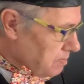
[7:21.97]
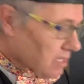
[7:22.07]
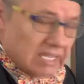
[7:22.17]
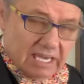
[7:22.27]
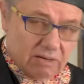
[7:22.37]

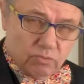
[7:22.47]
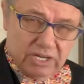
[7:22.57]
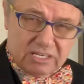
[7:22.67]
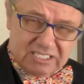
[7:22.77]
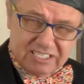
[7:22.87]
and
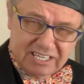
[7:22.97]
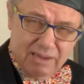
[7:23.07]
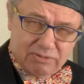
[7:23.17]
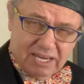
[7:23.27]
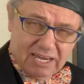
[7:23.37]
we at the
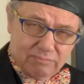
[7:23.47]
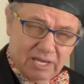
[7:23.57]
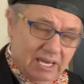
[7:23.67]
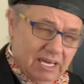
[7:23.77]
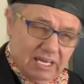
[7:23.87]
same time
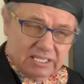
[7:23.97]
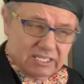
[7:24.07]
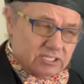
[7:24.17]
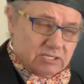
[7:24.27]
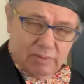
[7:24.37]

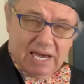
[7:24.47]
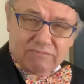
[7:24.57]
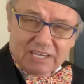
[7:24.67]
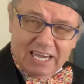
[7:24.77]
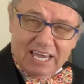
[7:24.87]
did some
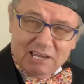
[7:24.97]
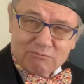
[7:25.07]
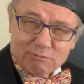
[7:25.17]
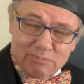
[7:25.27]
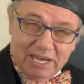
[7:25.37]
advocating
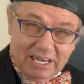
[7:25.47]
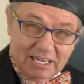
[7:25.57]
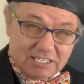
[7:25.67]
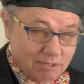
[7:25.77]
for banks.